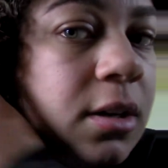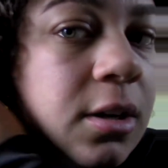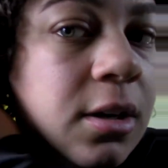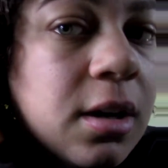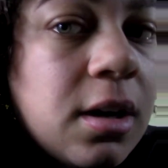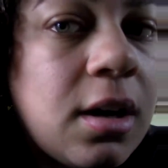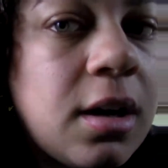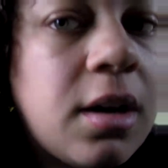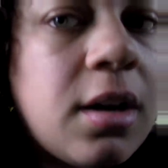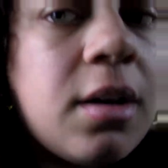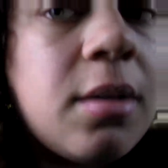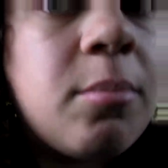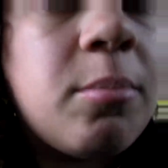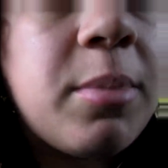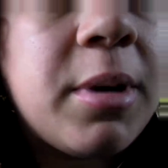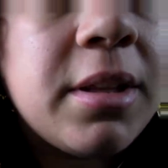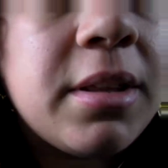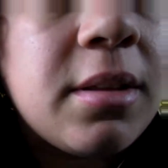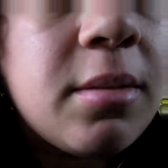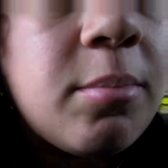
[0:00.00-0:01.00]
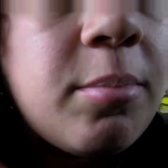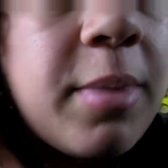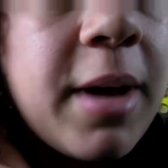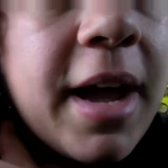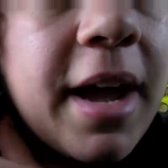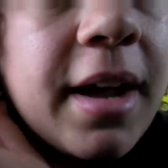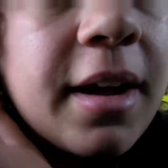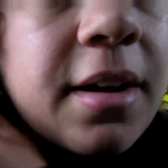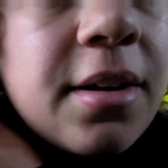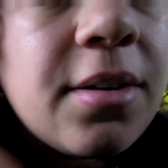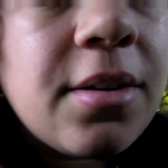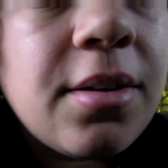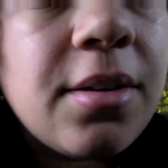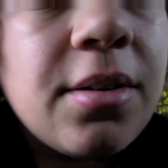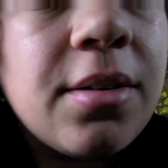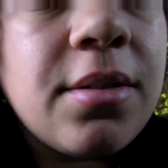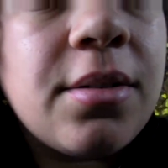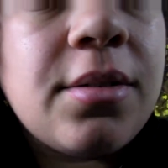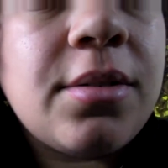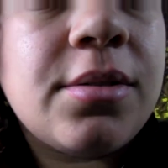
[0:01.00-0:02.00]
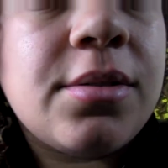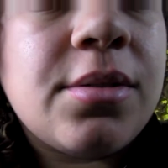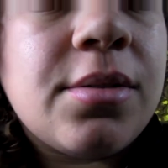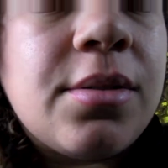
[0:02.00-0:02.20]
But the back curls